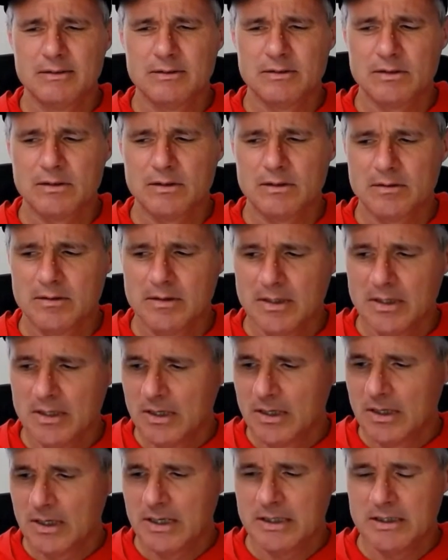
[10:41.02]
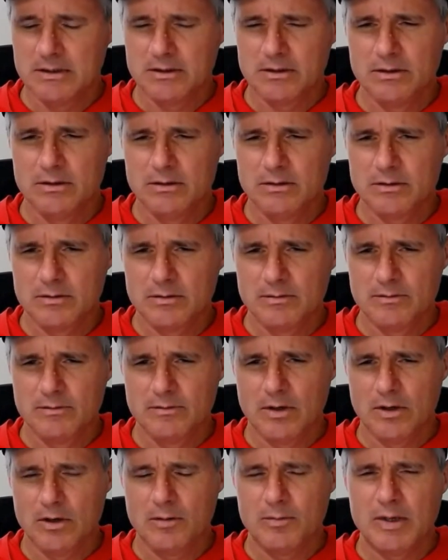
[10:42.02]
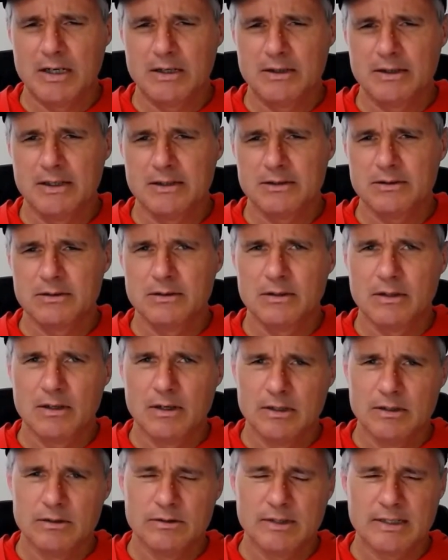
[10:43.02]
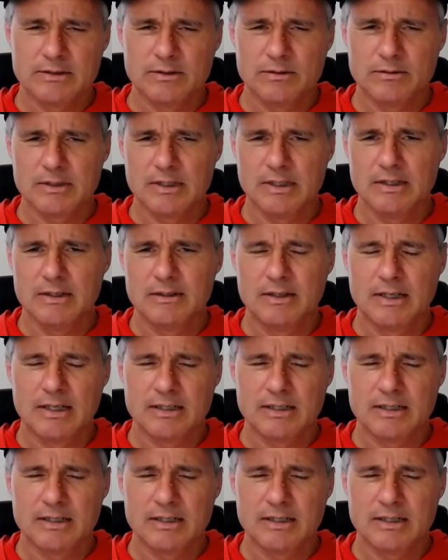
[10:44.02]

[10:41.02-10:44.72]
So I either use all polyester or I use Exoskin.